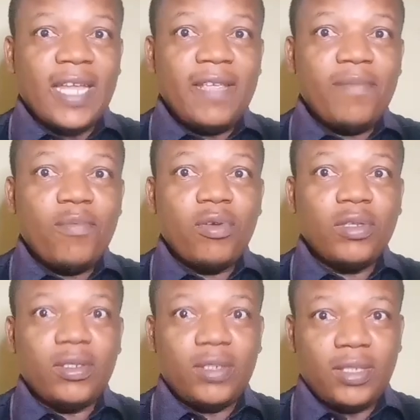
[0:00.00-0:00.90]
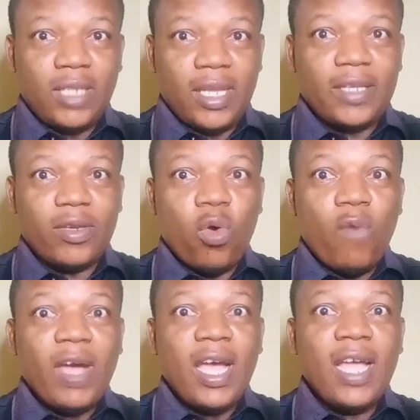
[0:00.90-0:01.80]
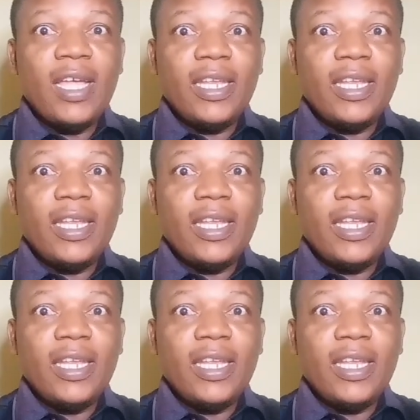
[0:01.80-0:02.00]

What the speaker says: and Imo State over